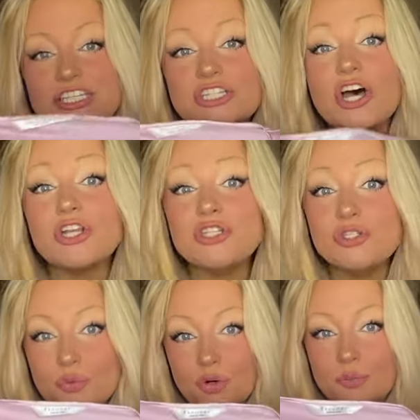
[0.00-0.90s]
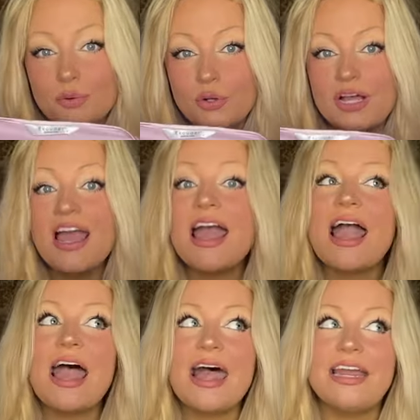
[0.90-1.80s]
is adorable.
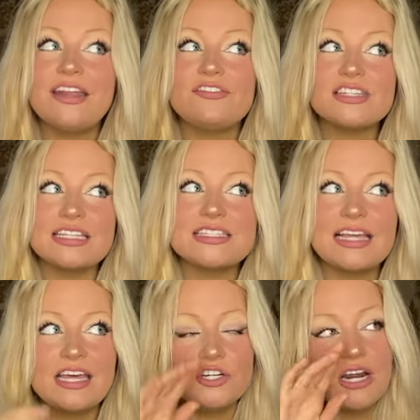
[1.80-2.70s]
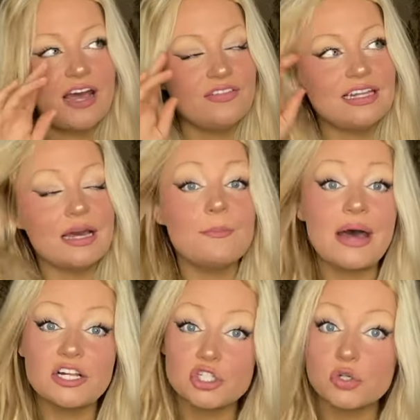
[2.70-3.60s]
And if, let's say you're having like a
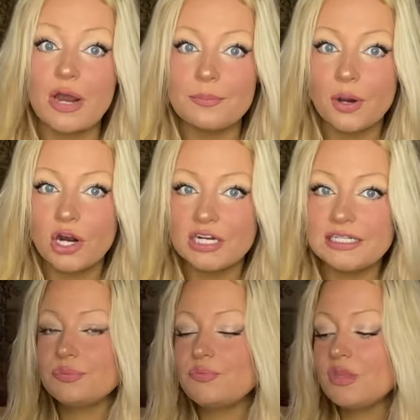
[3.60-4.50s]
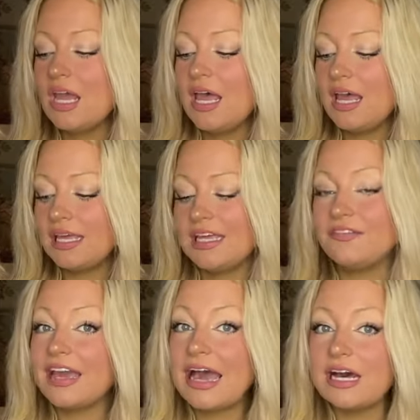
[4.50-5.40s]
bachelorette party,
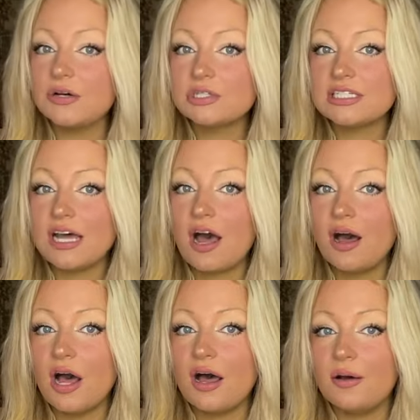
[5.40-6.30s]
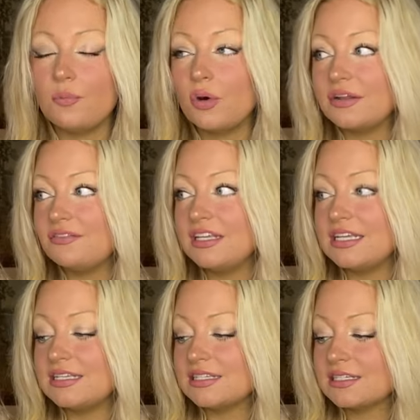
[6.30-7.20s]
giving out one of
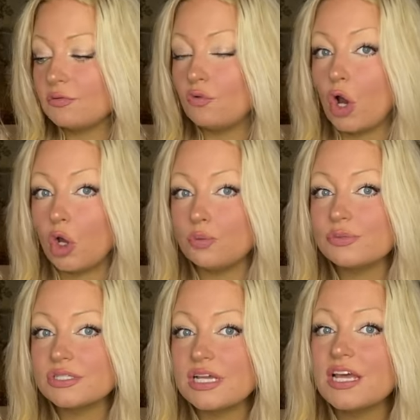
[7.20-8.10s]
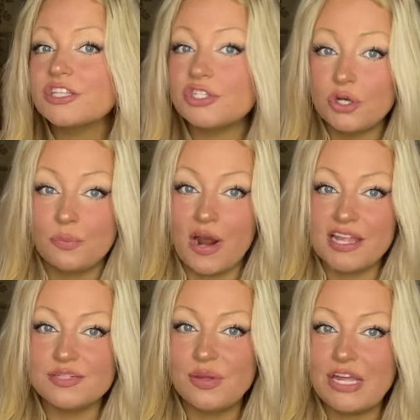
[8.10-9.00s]
these robes to your
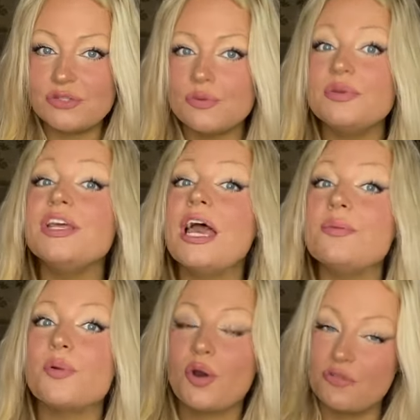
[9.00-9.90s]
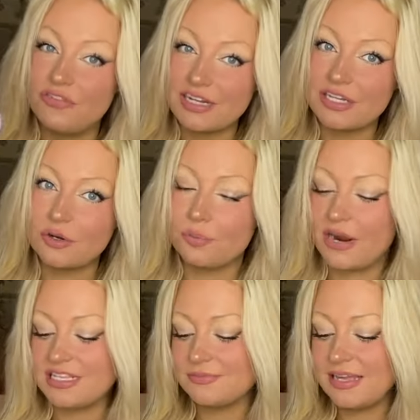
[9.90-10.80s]
bridesmaids would be a perfect little
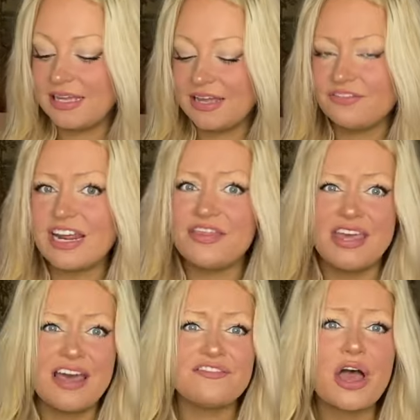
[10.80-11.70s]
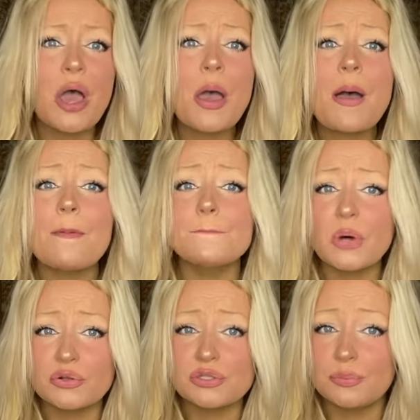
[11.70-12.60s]
bridesmaid gift. And they have
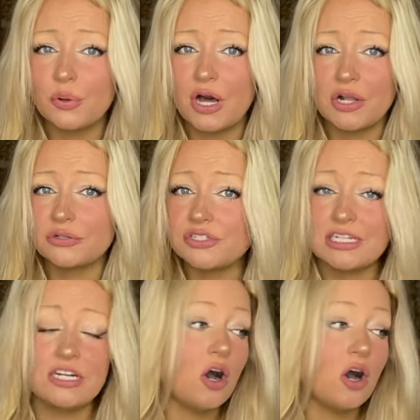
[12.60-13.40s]
multiple colors and all